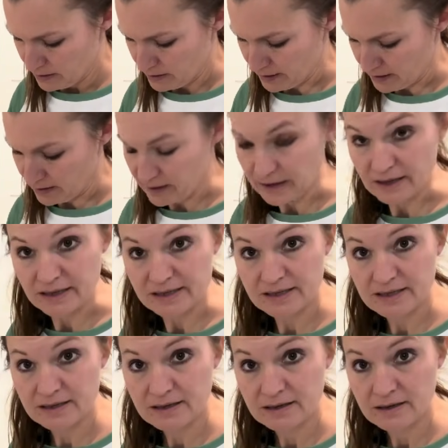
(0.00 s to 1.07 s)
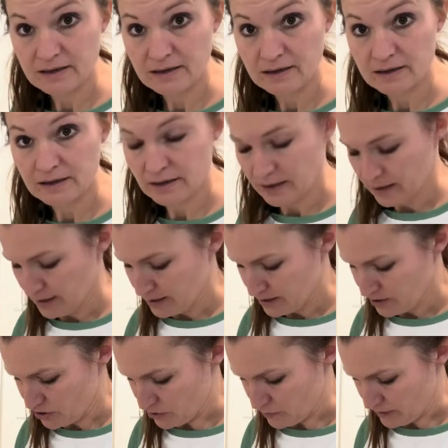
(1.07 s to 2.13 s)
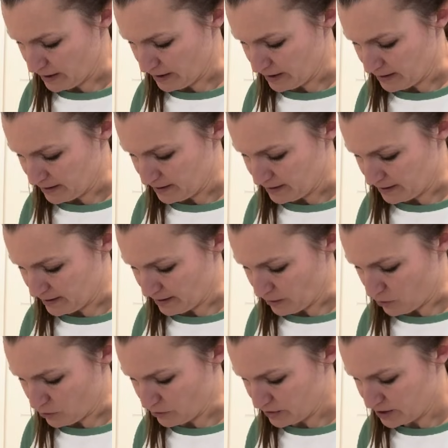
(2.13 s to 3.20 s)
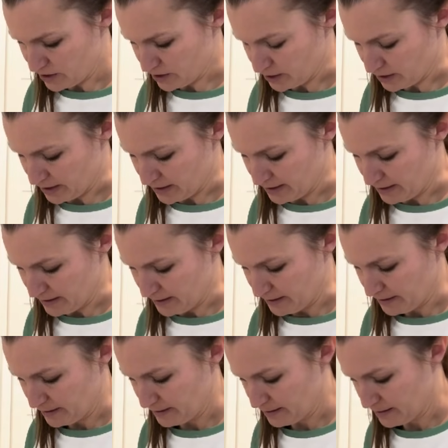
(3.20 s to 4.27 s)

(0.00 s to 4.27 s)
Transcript: like this so that the oats are in.